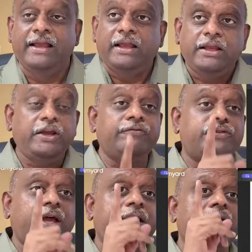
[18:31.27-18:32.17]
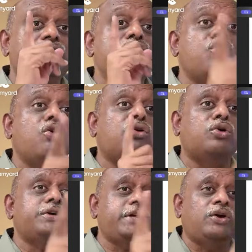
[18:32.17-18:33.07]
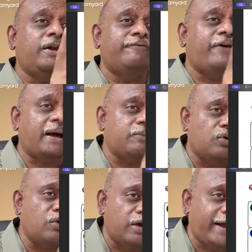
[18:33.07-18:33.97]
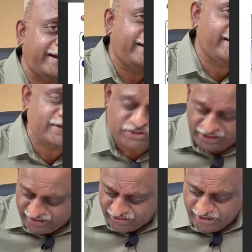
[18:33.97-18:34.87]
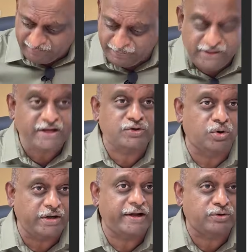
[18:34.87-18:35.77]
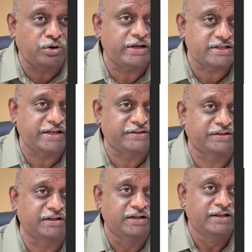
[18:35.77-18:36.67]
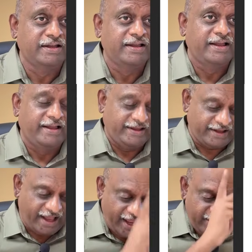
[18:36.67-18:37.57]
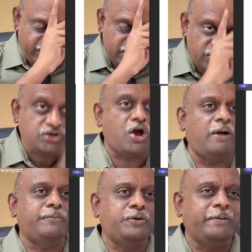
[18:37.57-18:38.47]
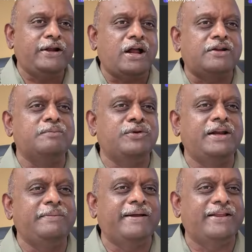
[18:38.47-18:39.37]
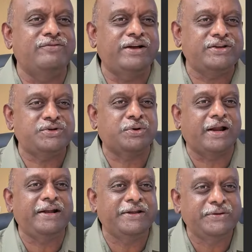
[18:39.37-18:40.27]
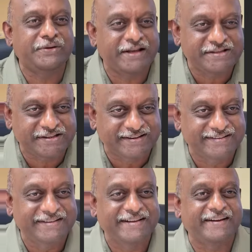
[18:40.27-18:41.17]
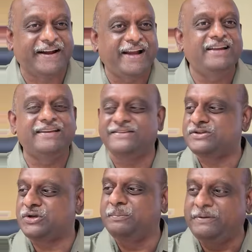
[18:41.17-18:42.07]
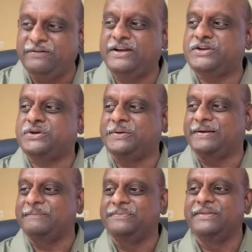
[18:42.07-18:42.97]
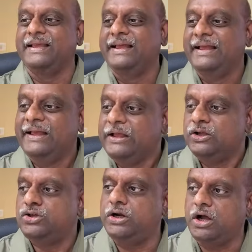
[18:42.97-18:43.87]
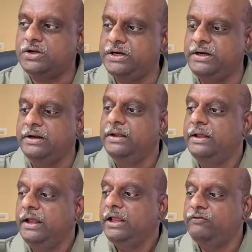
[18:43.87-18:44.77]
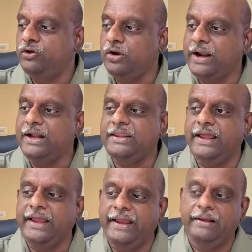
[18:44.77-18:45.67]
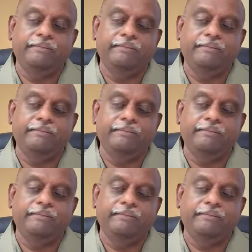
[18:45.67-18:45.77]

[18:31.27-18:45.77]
If there is no question on pharmacokinetics in NEETPG 2026, I will stop to be Dr. Murali Bharadwaj to continue teaching, right? So be very sure. So doctor, if you look at the